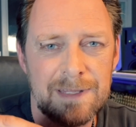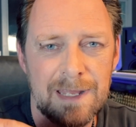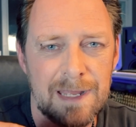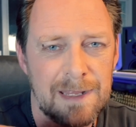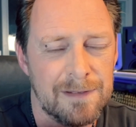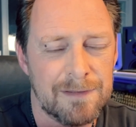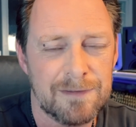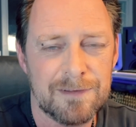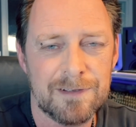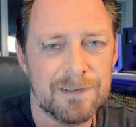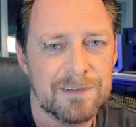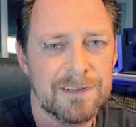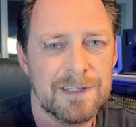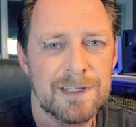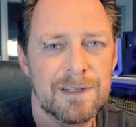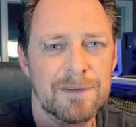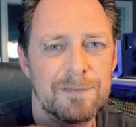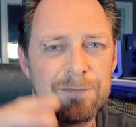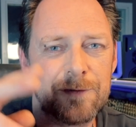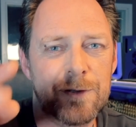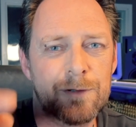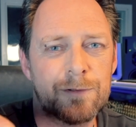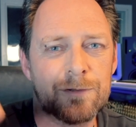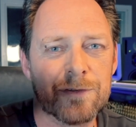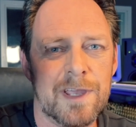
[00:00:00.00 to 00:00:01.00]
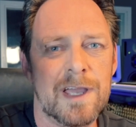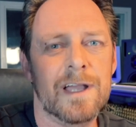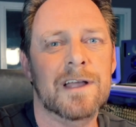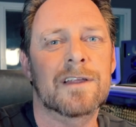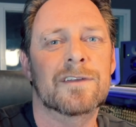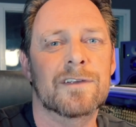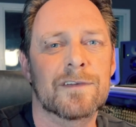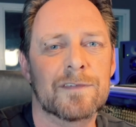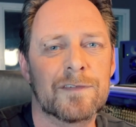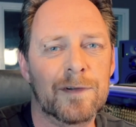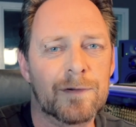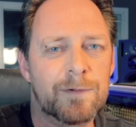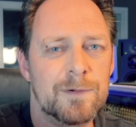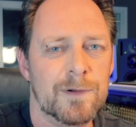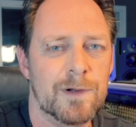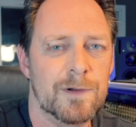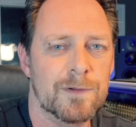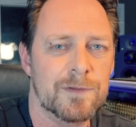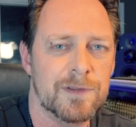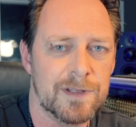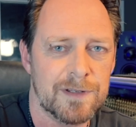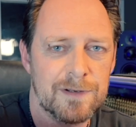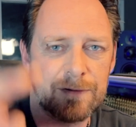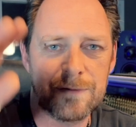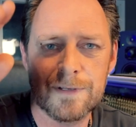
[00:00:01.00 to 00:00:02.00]
I just need a few seconds of the
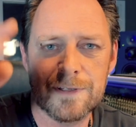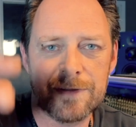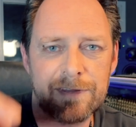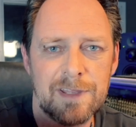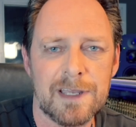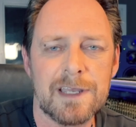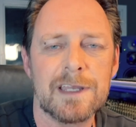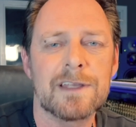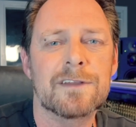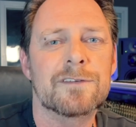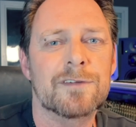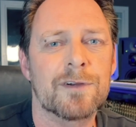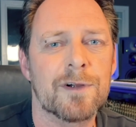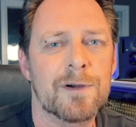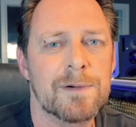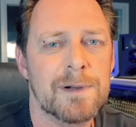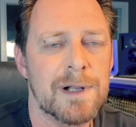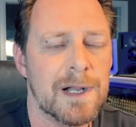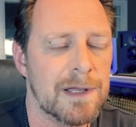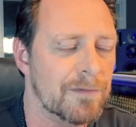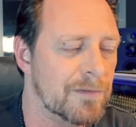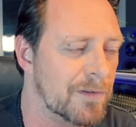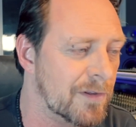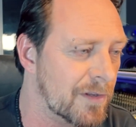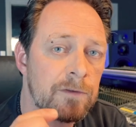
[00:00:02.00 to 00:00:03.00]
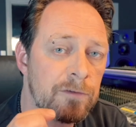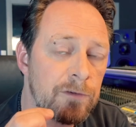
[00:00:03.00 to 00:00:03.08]
road and the rest I can throw out.